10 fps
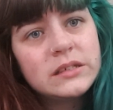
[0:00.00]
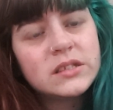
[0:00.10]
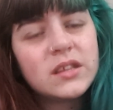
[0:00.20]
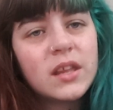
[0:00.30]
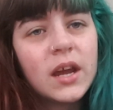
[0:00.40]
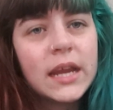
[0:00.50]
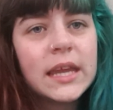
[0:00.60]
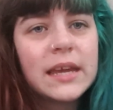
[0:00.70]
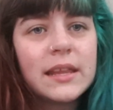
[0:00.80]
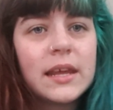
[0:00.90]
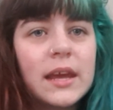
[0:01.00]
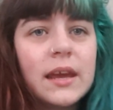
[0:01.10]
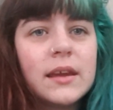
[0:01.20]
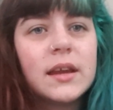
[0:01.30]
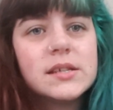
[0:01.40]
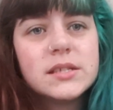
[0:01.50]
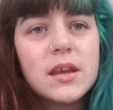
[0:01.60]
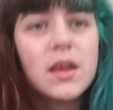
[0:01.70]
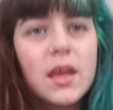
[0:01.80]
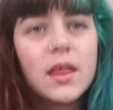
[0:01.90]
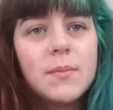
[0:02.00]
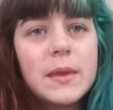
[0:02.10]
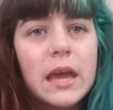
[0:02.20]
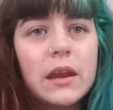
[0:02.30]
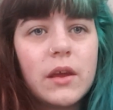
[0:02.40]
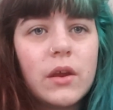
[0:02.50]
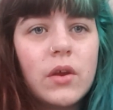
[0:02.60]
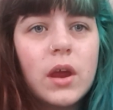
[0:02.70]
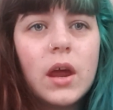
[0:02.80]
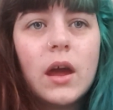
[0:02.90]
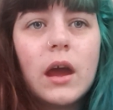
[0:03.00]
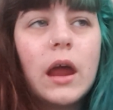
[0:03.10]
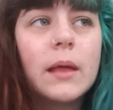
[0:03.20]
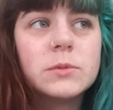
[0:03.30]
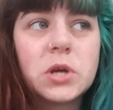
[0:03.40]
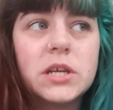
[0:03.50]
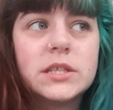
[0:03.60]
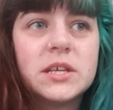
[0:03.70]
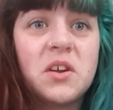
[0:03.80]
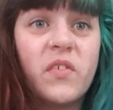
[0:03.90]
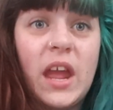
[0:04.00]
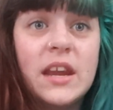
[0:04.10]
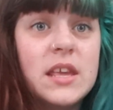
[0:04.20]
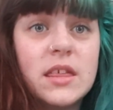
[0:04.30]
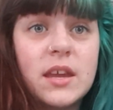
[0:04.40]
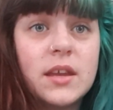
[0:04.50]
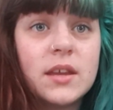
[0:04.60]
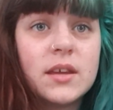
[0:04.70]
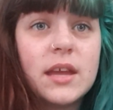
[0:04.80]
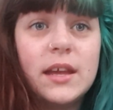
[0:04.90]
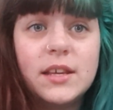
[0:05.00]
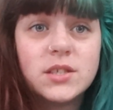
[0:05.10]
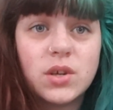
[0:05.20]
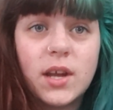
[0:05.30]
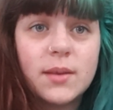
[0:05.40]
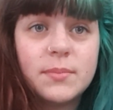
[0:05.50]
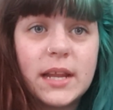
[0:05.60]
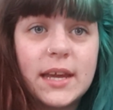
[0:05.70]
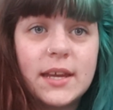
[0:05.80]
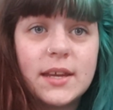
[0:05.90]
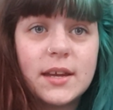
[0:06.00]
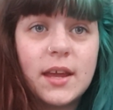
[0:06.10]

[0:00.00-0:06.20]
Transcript: So then I get there, I sit at the piano, and I'm trying to think of anything, any song I can play.